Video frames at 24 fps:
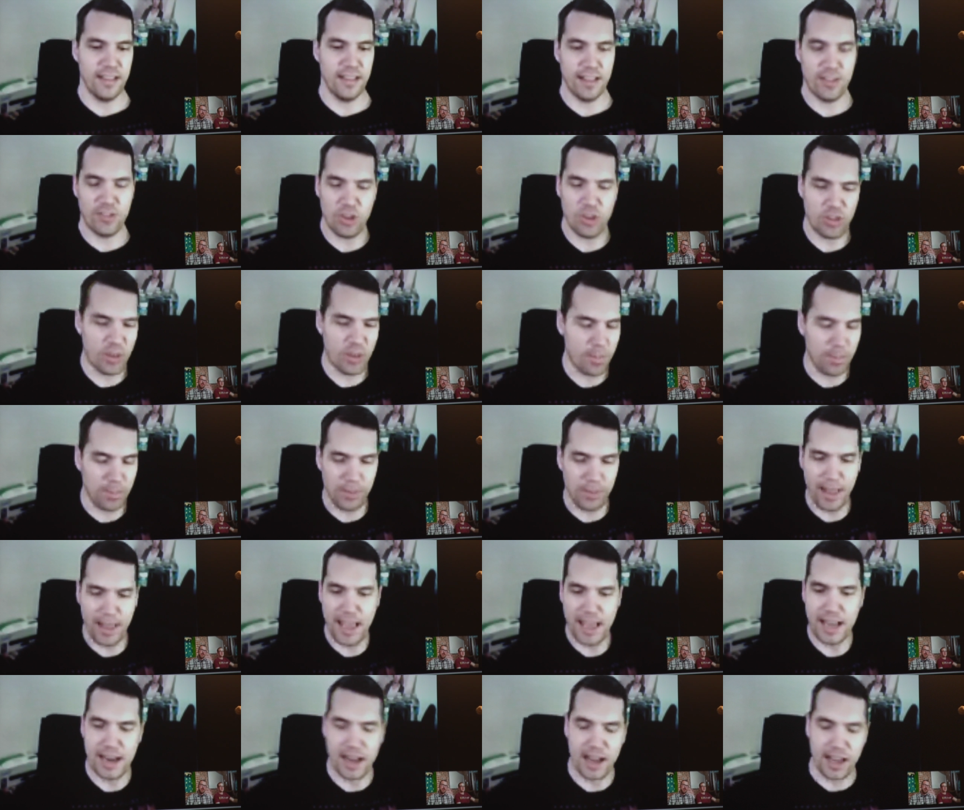Just to
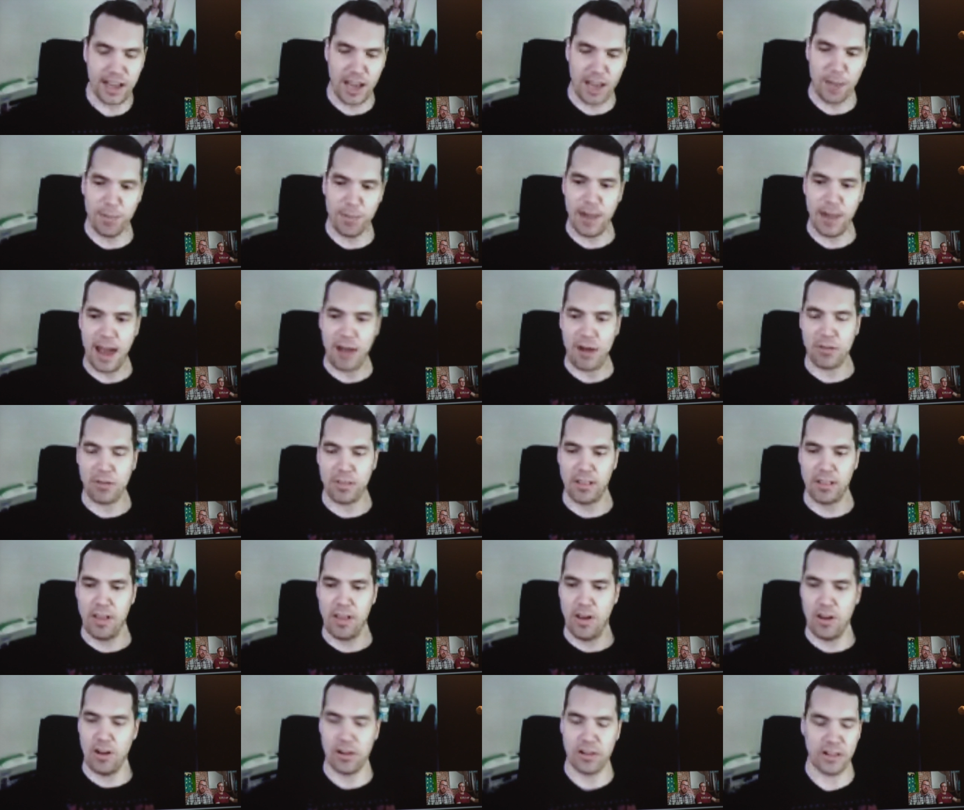play it a couple hours
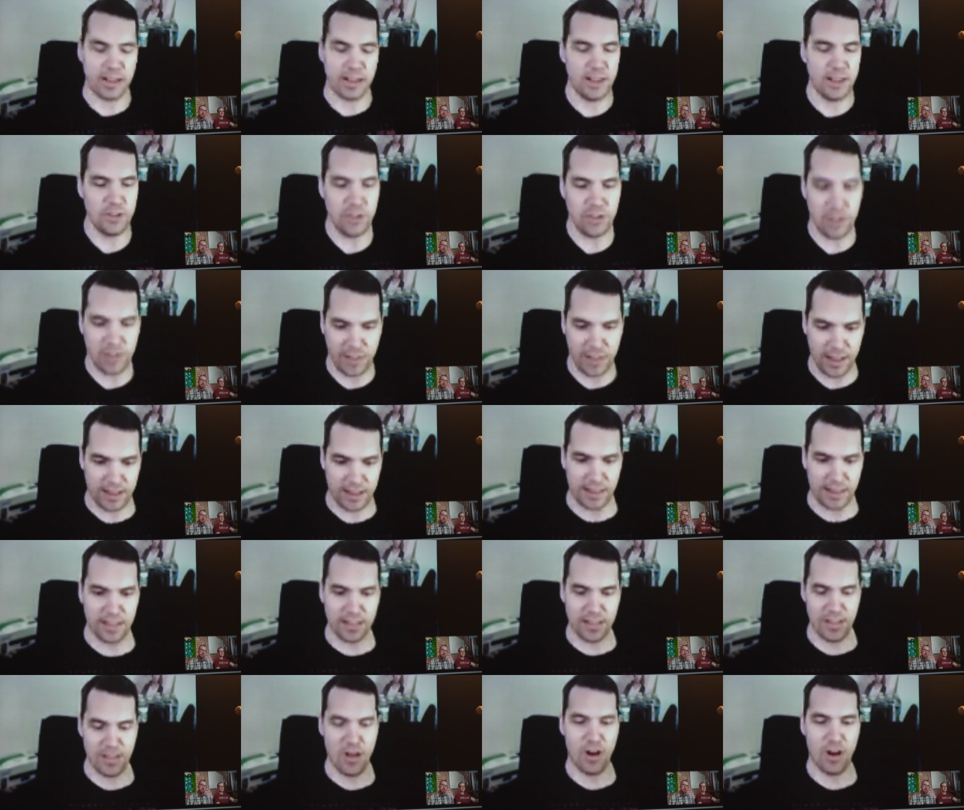long, like you just get
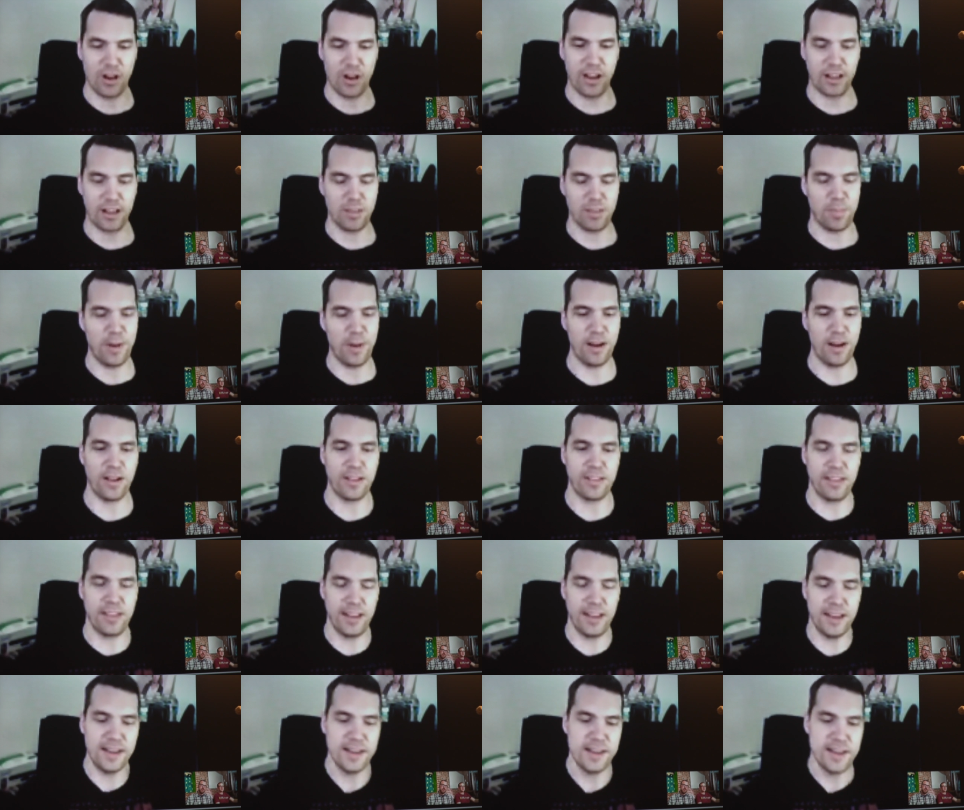this long experience,
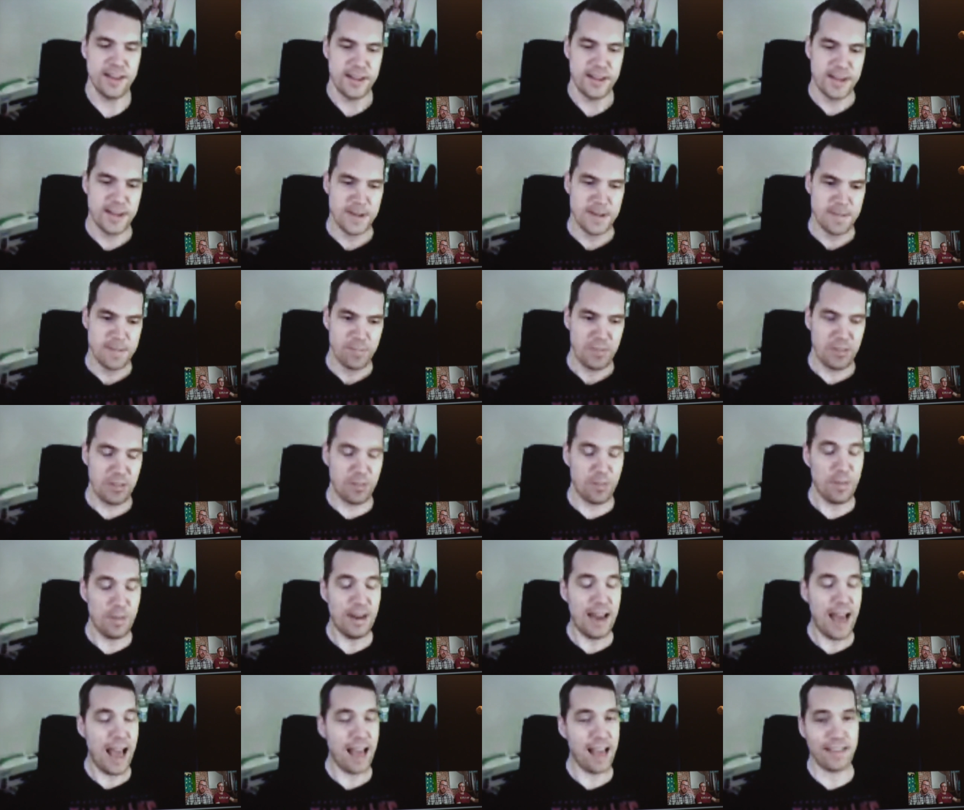and it's
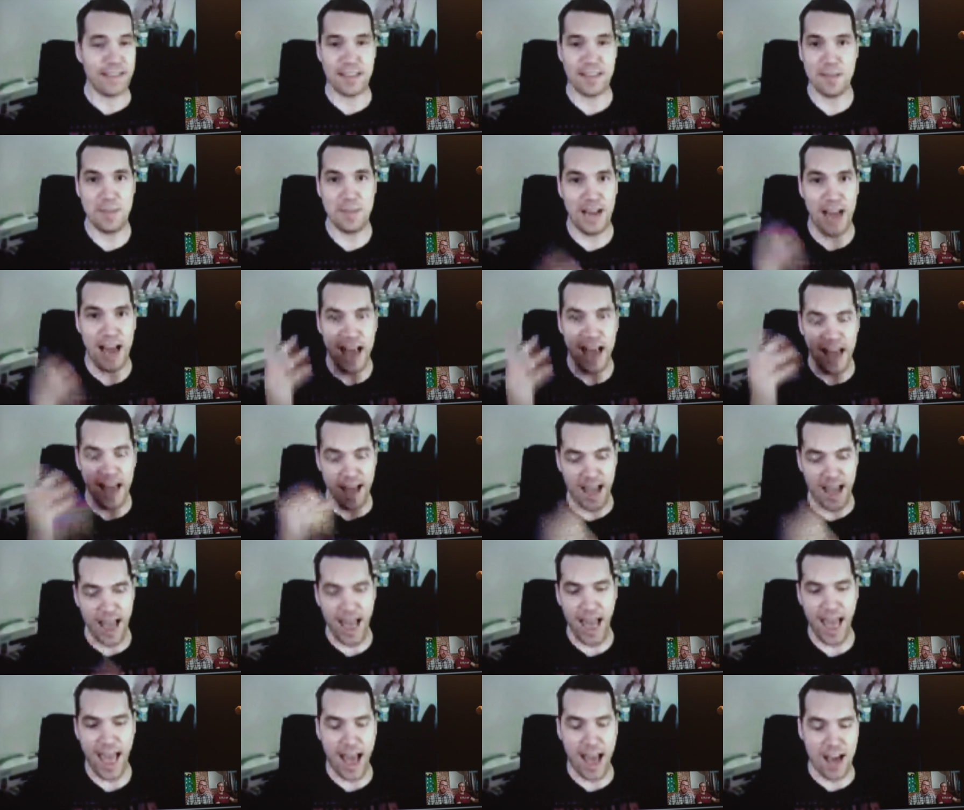been nice. I mean, I,
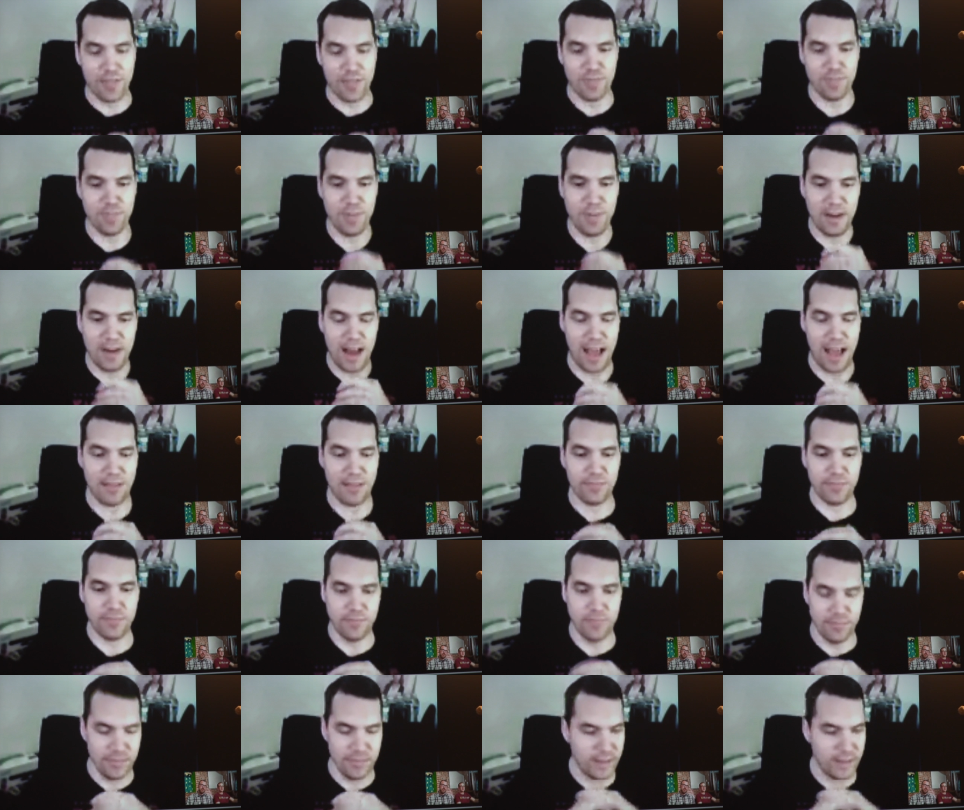I, I've been, I
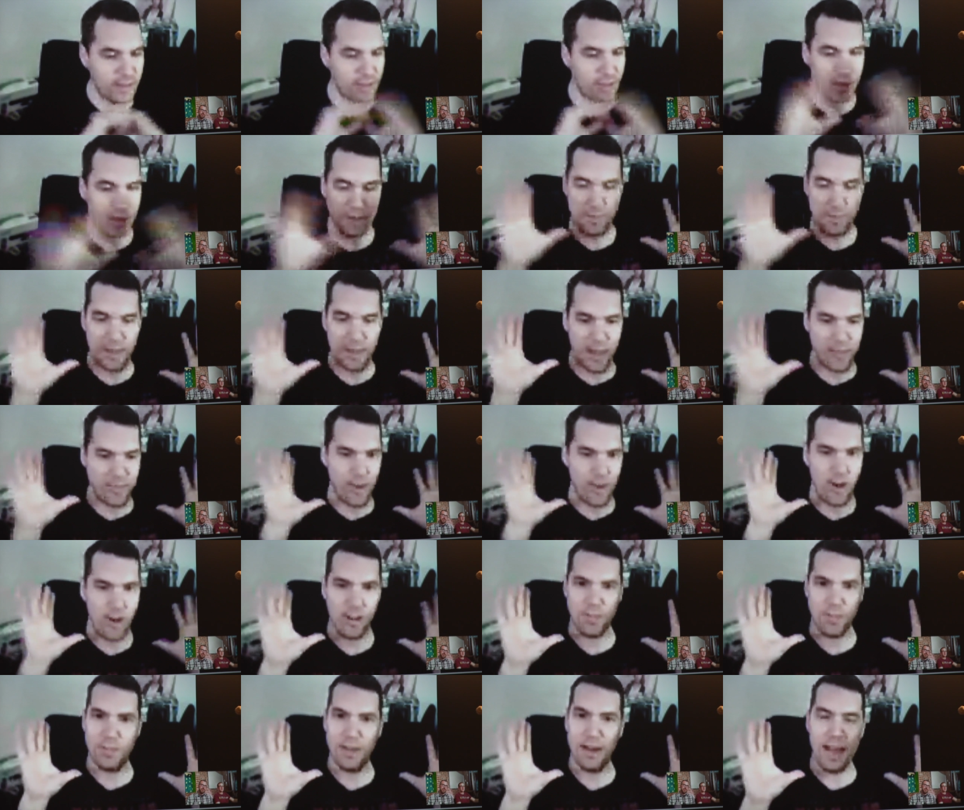legitimately, I've
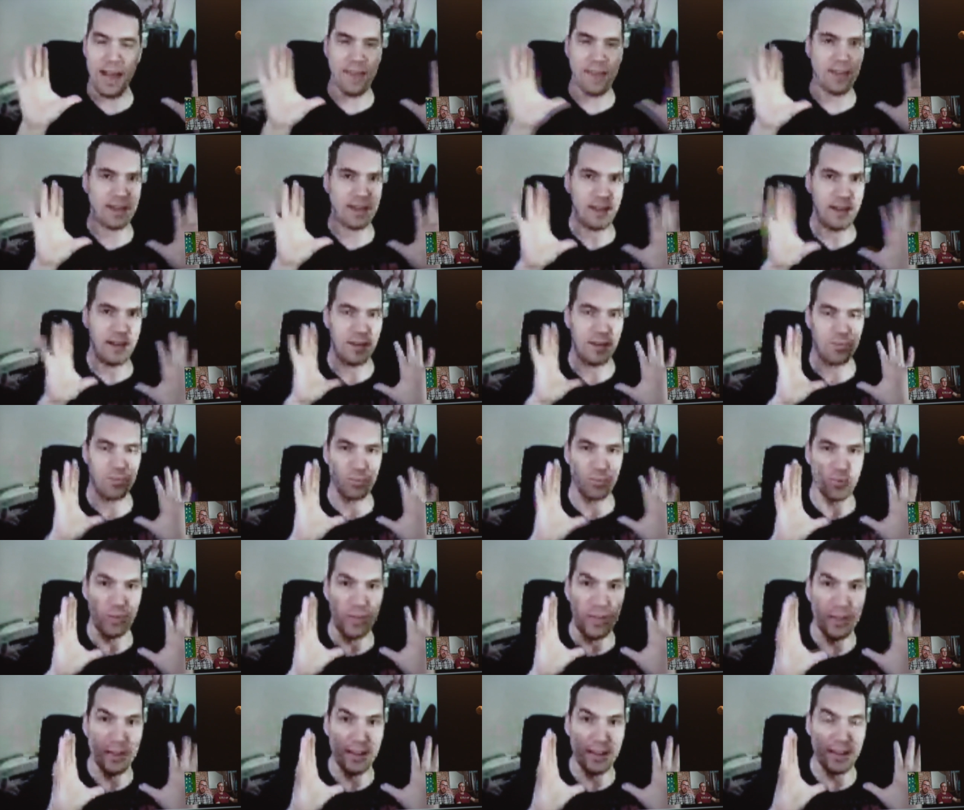honestly been having a
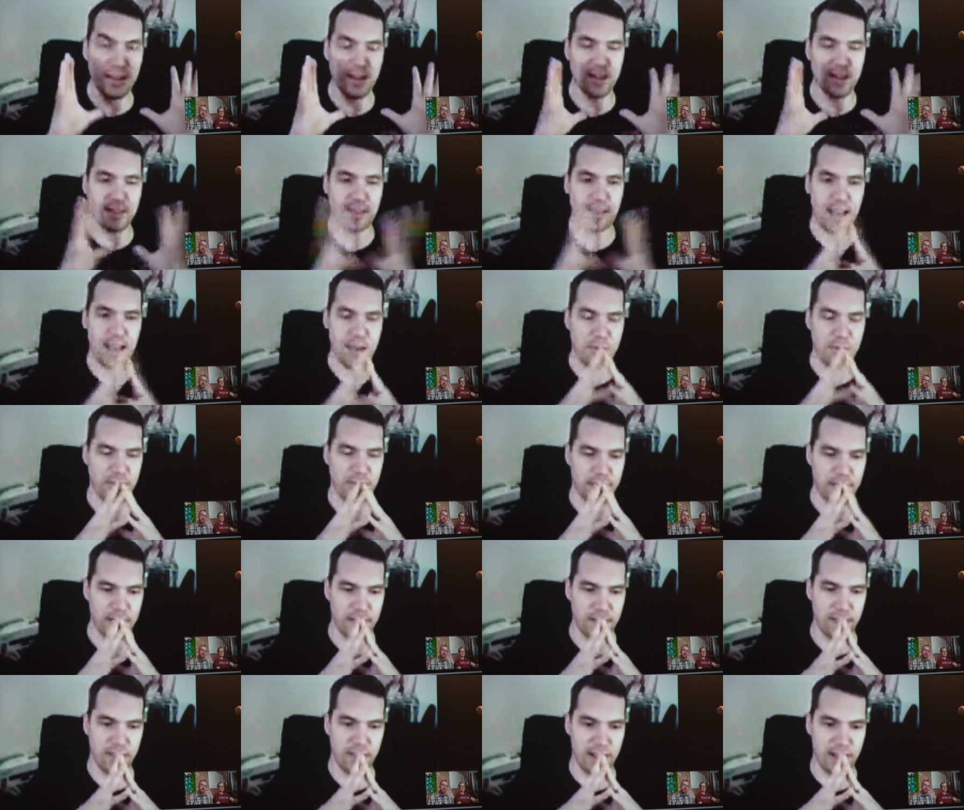really good time with
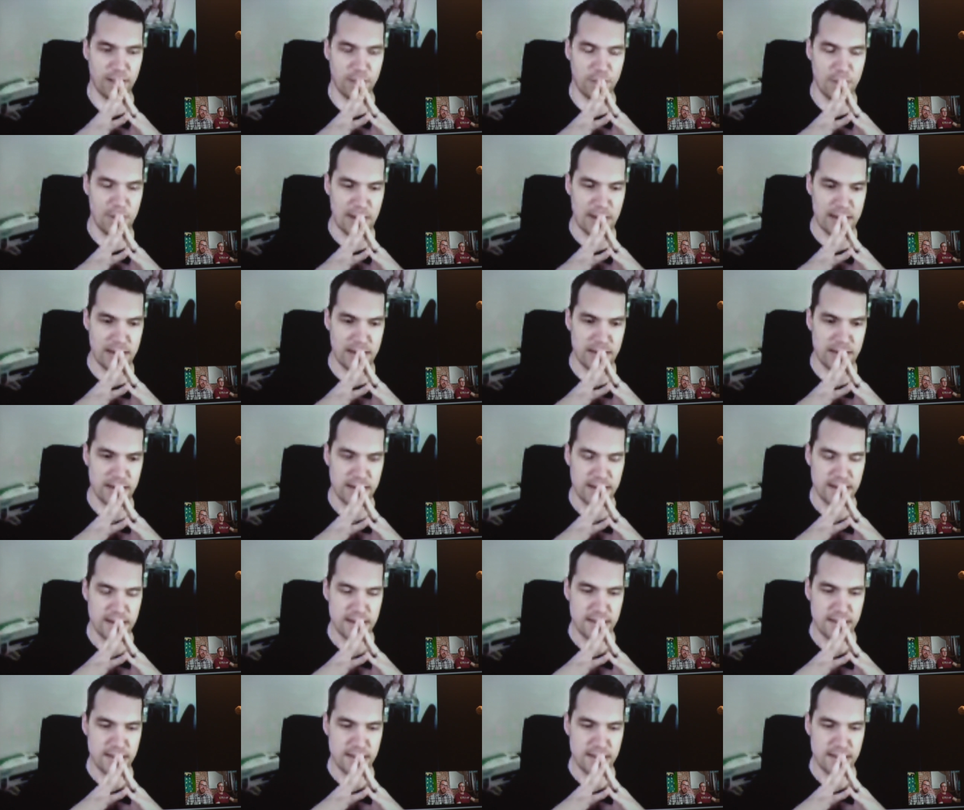it. So that's been...